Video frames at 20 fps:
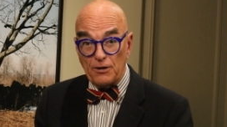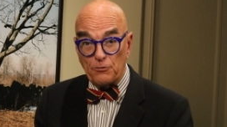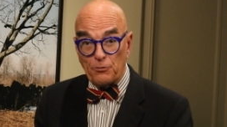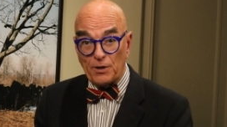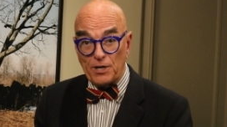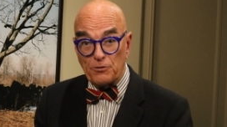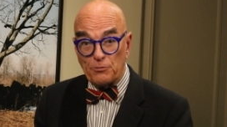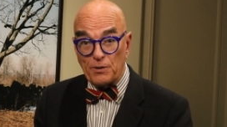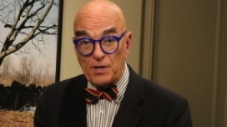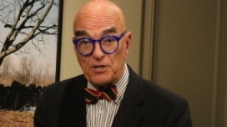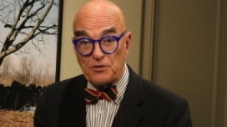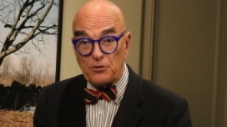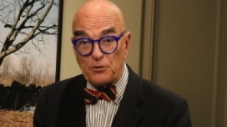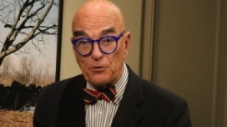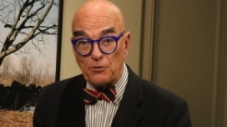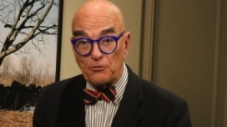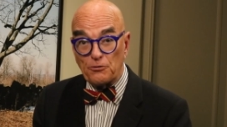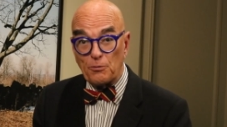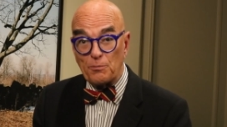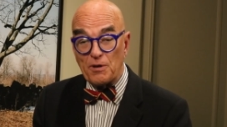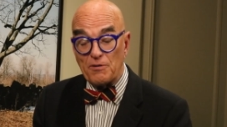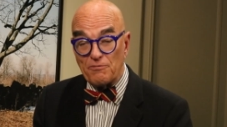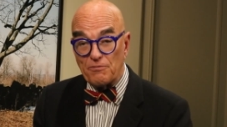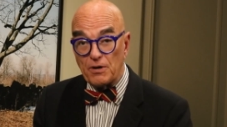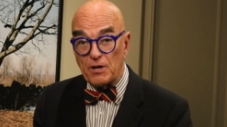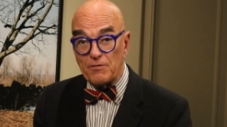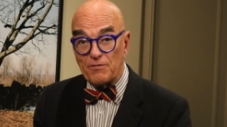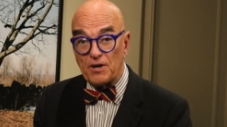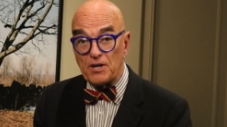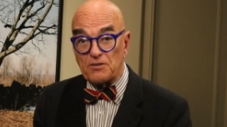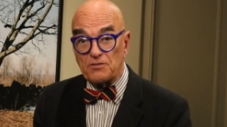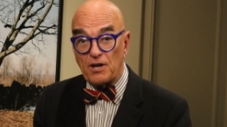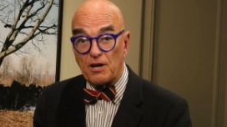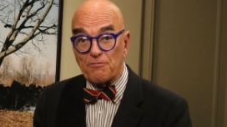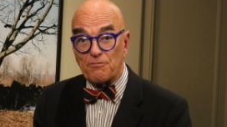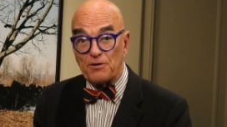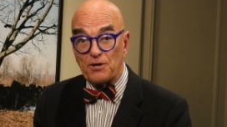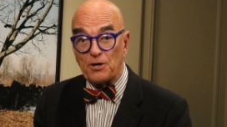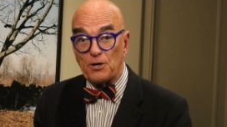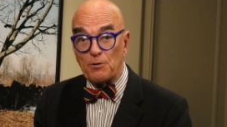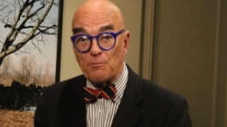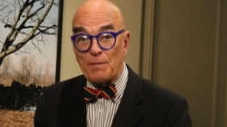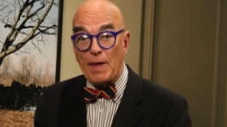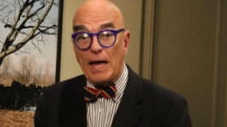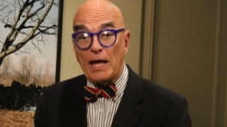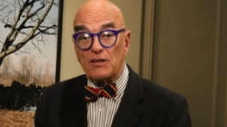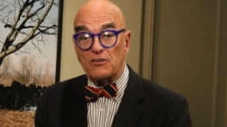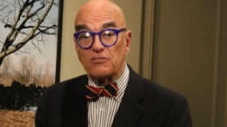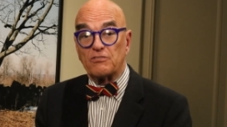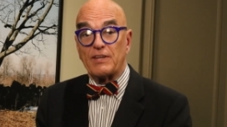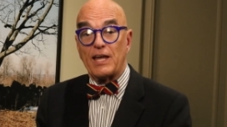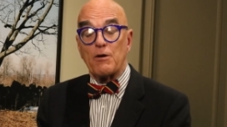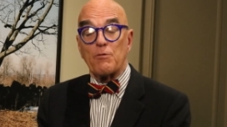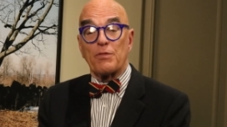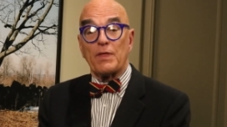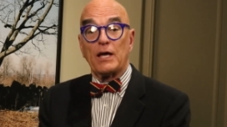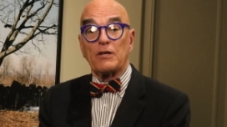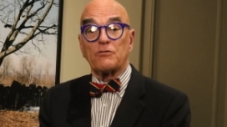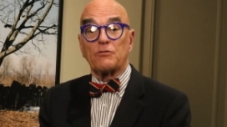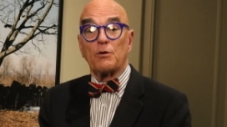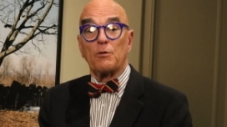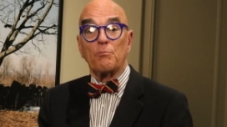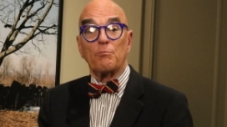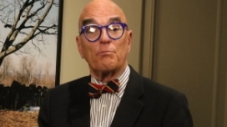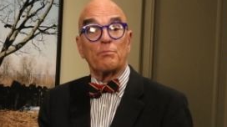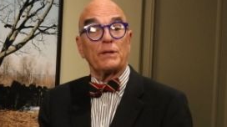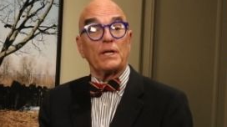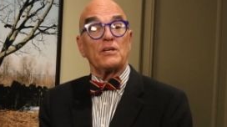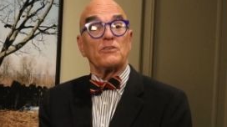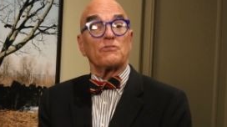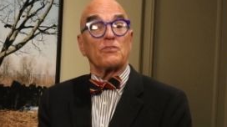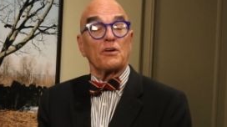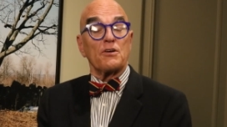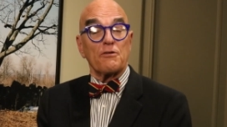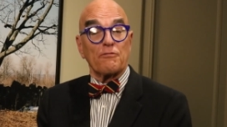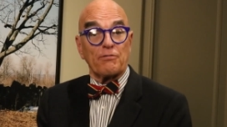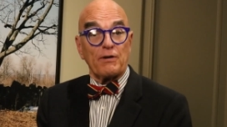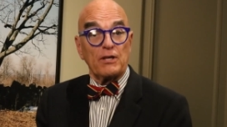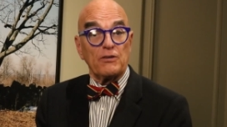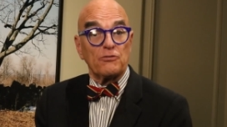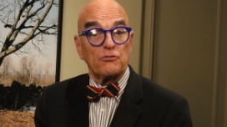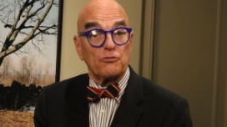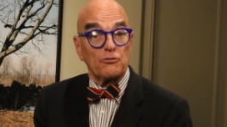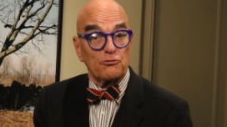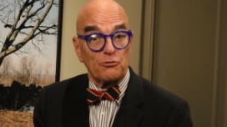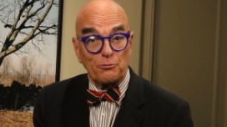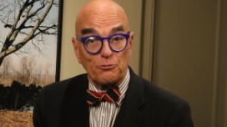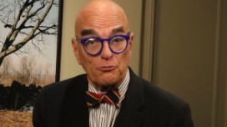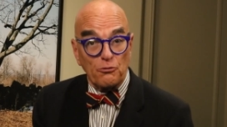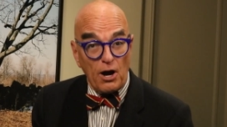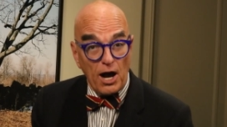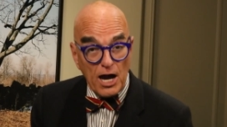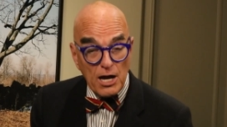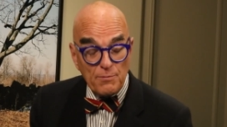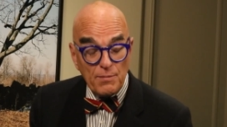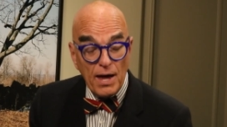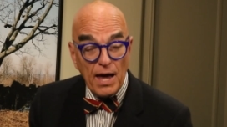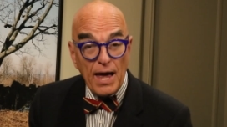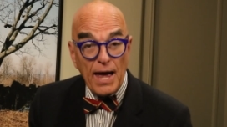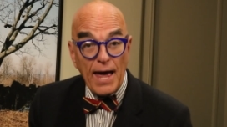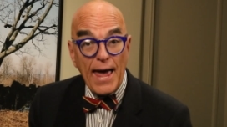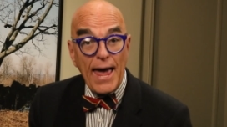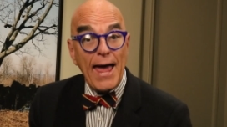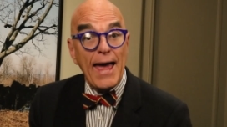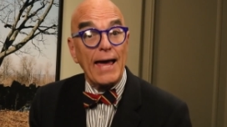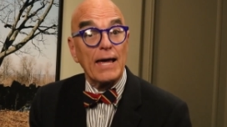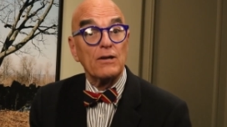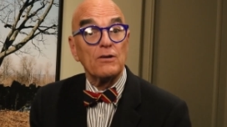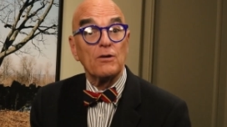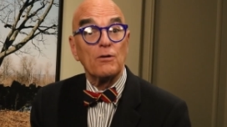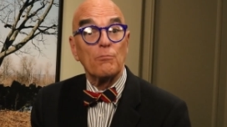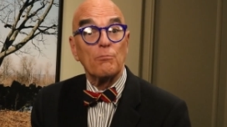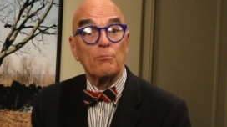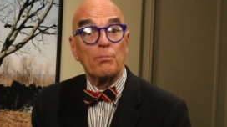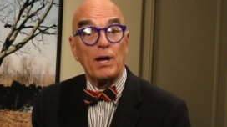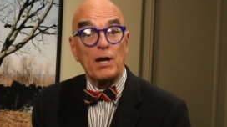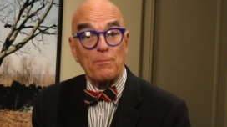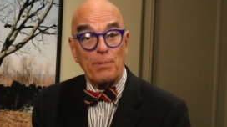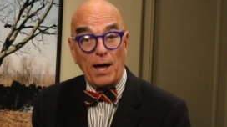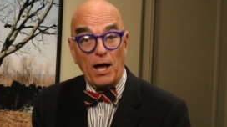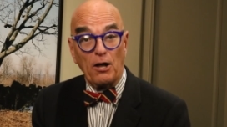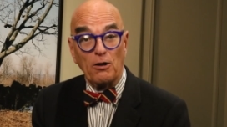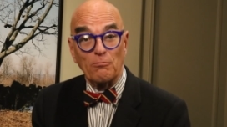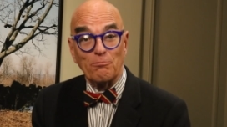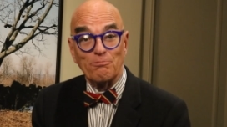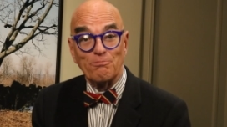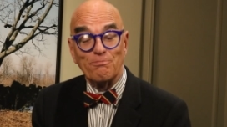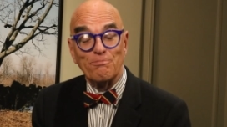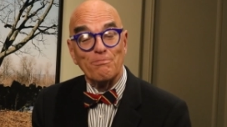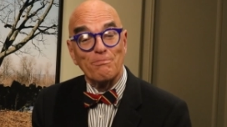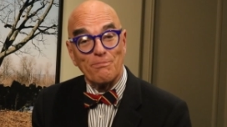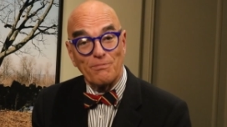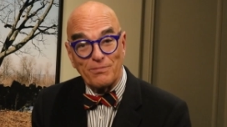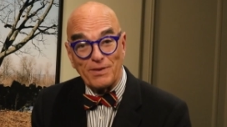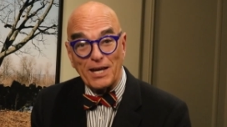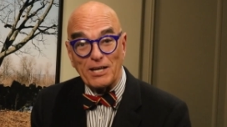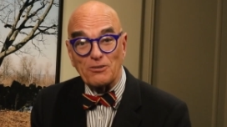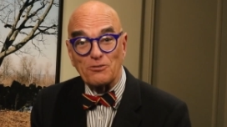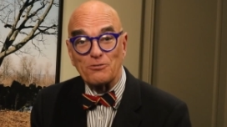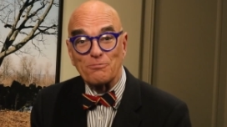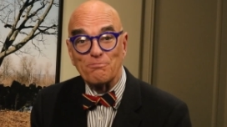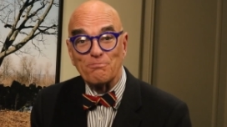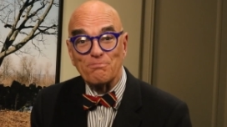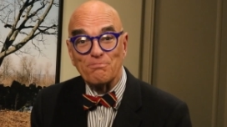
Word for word: twenty twenty-two is going to be a very, very tough year. Stay with us. Please tell your friends to subscribe and PayPal. Thanks.